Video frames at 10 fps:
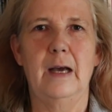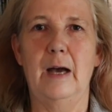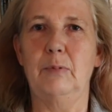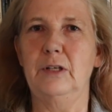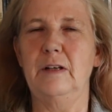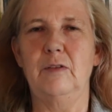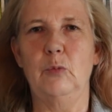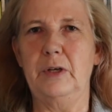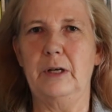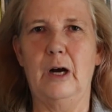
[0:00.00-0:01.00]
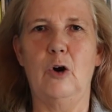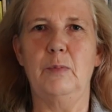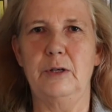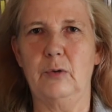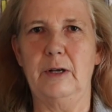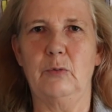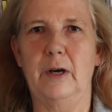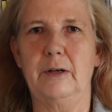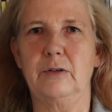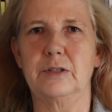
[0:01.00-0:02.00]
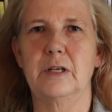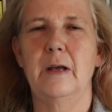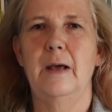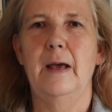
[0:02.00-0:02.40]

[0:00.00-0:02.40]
I believe that we can all be great writers,